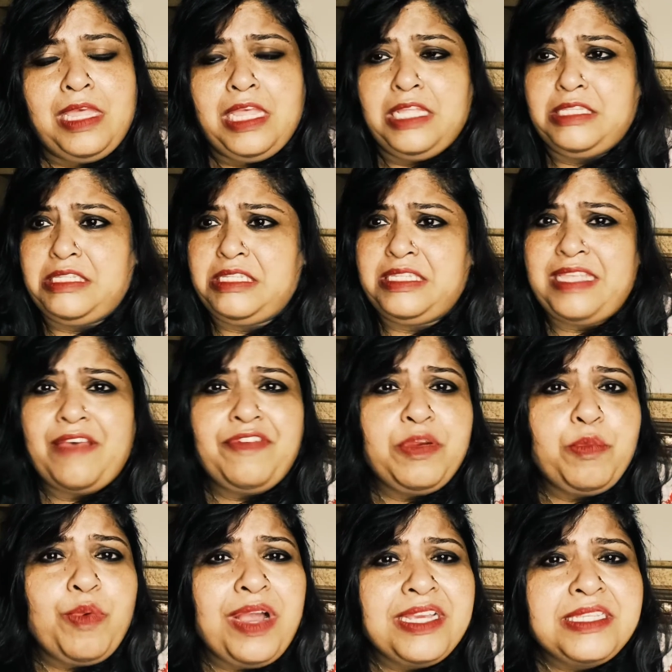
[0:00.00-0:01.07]
The 7
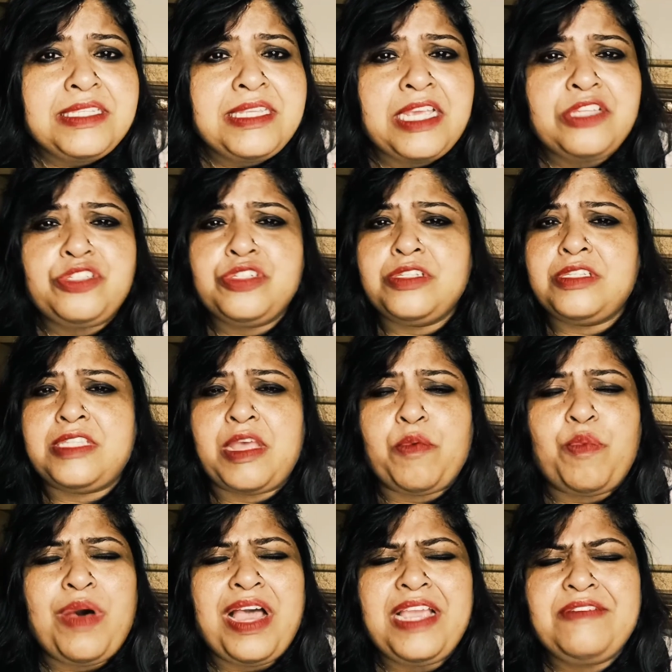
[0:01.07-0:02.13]
wise sages, their
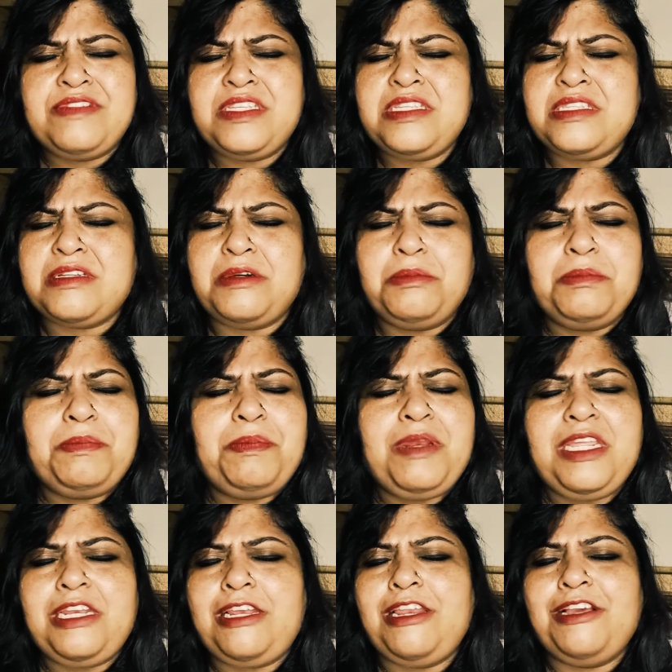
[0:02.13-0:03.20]
wives, he's
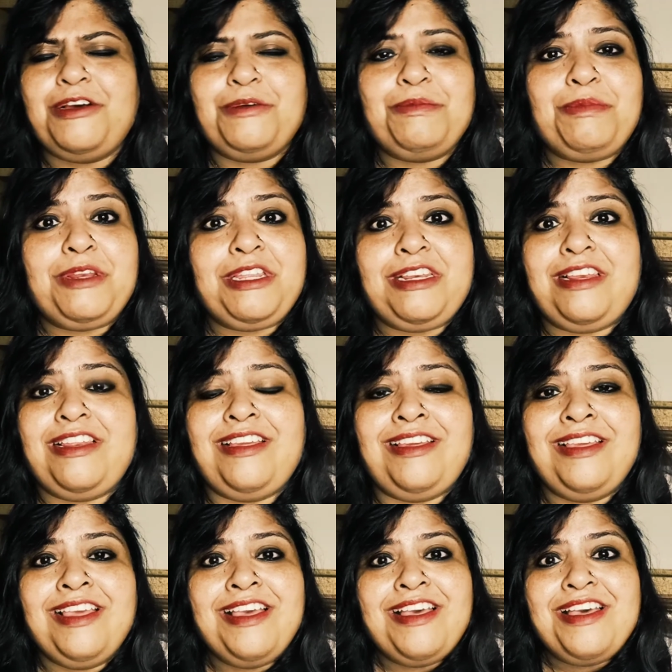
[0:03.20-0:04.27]
completely
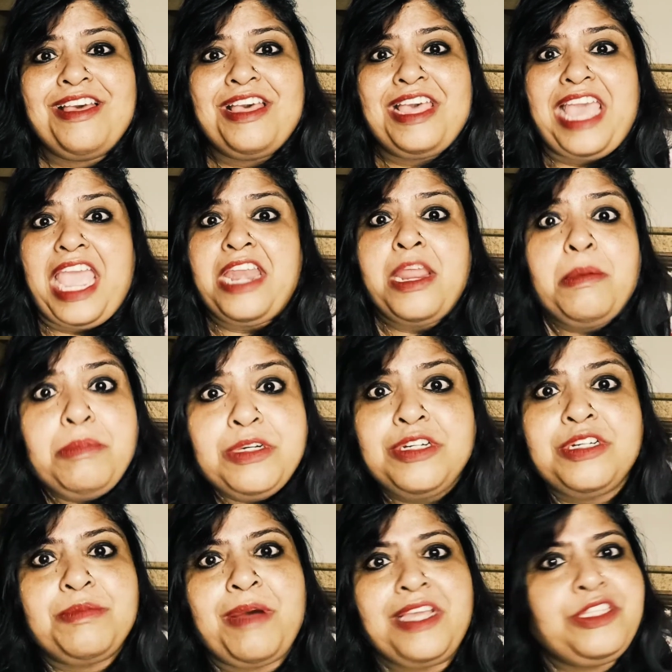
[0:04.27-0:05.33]

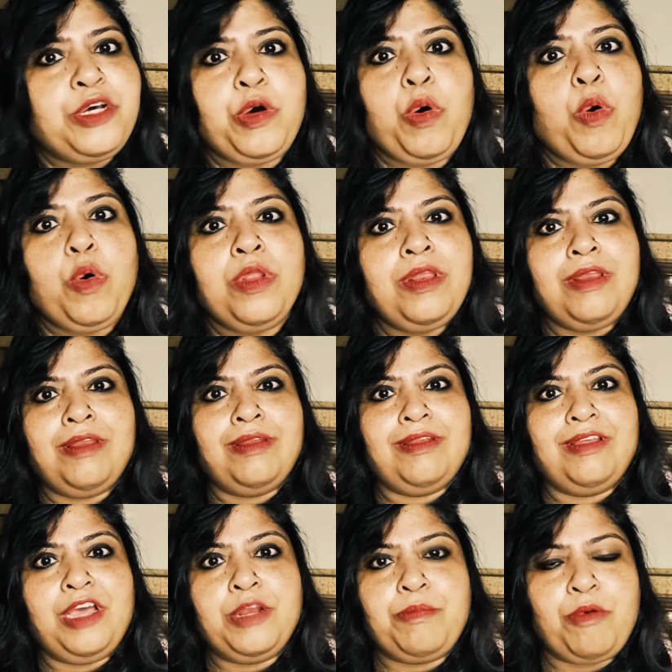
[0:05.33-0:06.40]
enamored by the whole
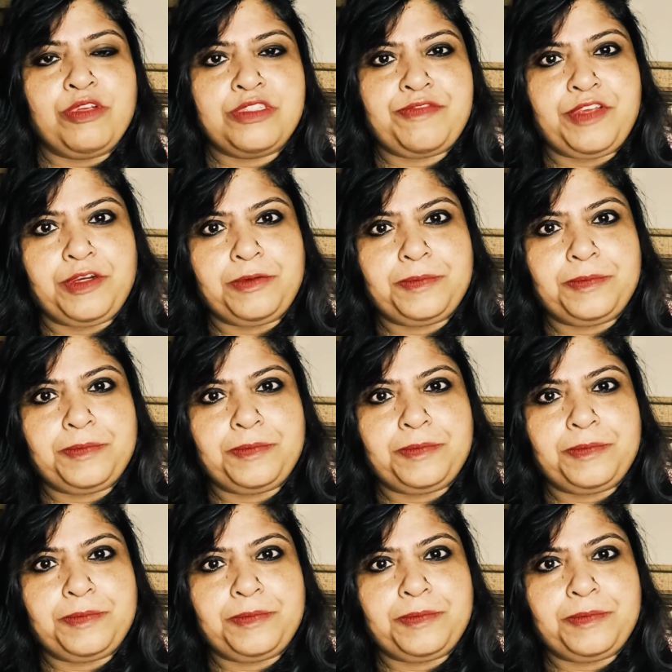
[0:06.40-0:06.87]
atmosphere.